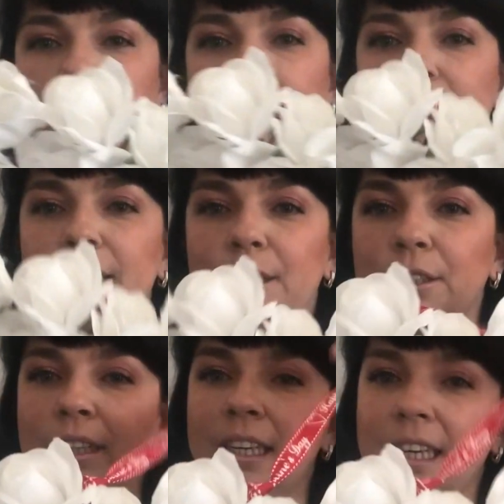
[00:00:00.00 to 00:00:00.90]
a
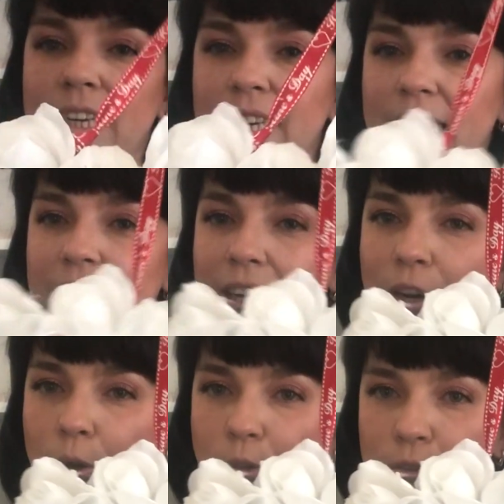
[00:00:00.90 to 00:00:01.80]
little
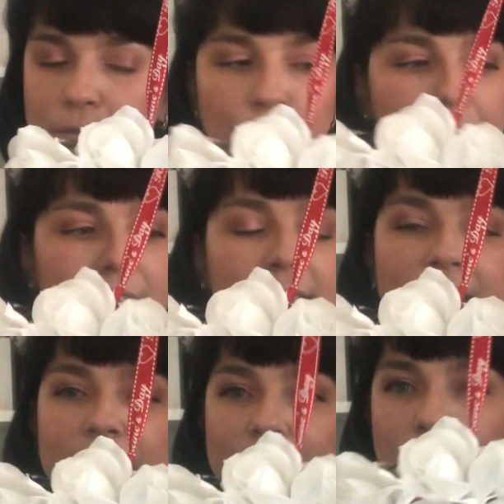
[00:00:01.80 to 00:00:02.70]
holder for it
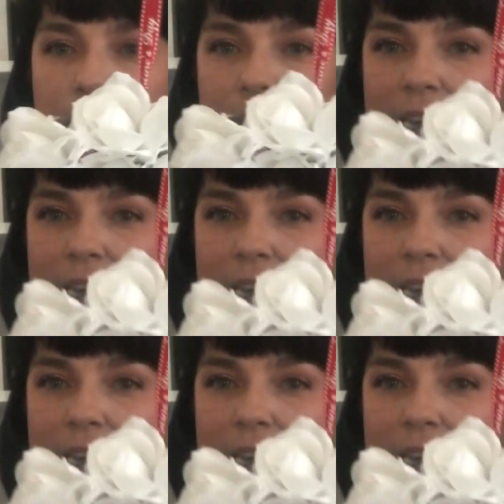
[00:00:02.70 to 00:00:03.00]
where